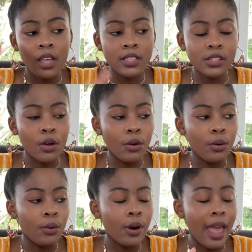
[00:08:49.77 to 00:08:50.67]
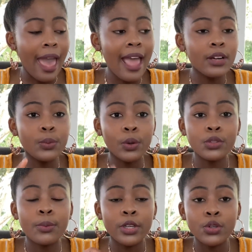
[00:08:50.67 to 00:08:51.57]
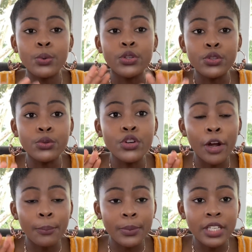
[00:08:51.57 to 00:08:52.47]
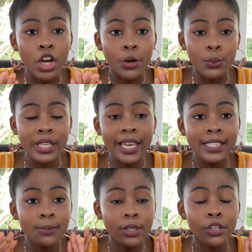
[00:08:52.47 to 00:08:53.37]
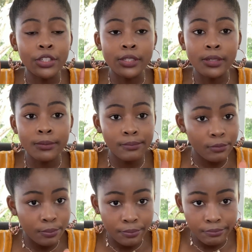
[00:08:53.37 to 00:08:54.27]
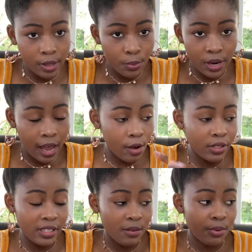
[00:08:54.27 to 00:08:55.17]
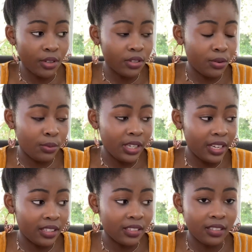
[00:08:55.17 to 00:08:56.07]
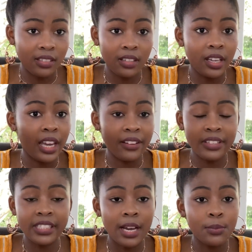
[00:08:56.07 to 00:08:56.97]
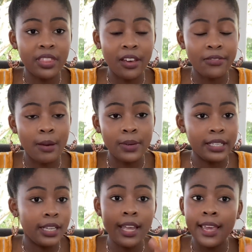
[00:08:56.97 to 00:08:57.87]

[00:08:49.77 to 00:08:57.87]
So, and we also made sure we do not meet on weekends, because people are out and about on weekends, having time with their family.